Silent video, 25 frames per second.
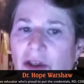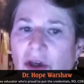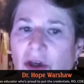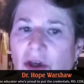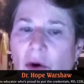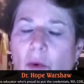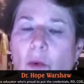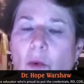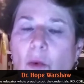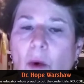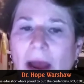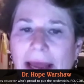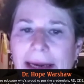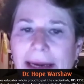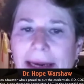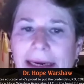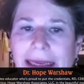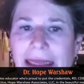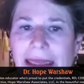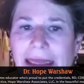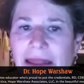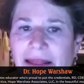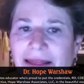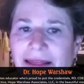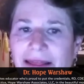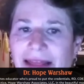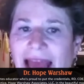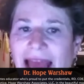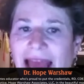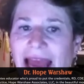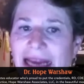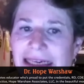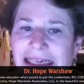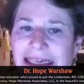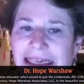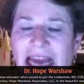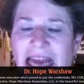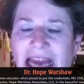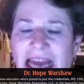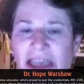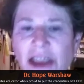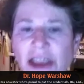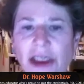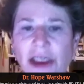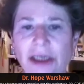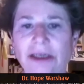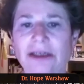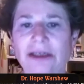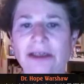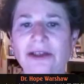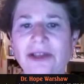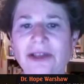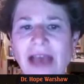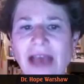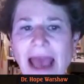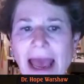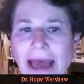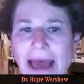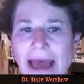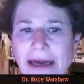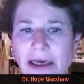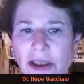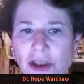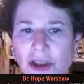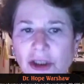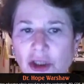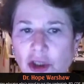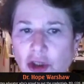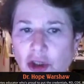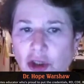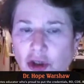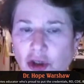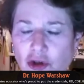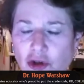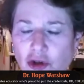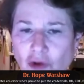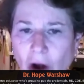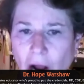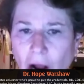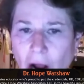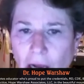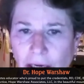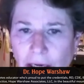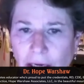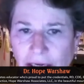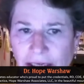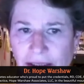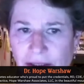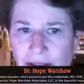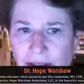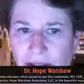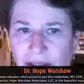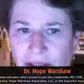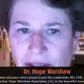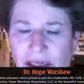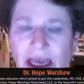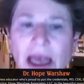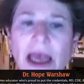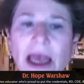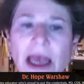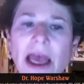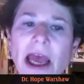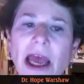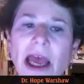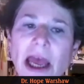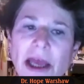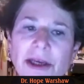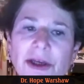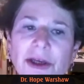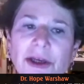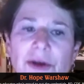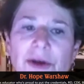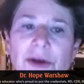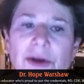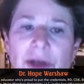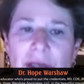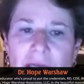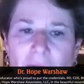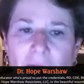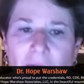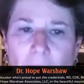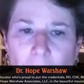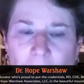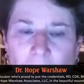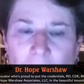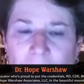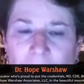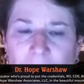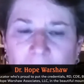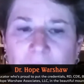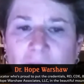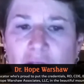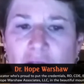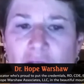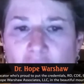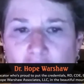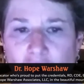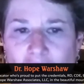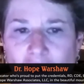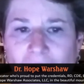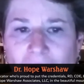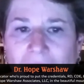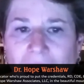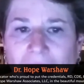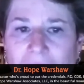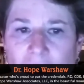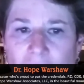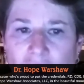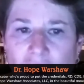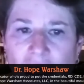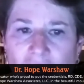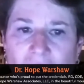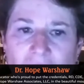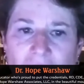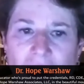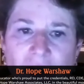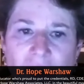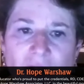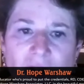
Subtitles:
when that tension is at its strongest, and you can help people strategize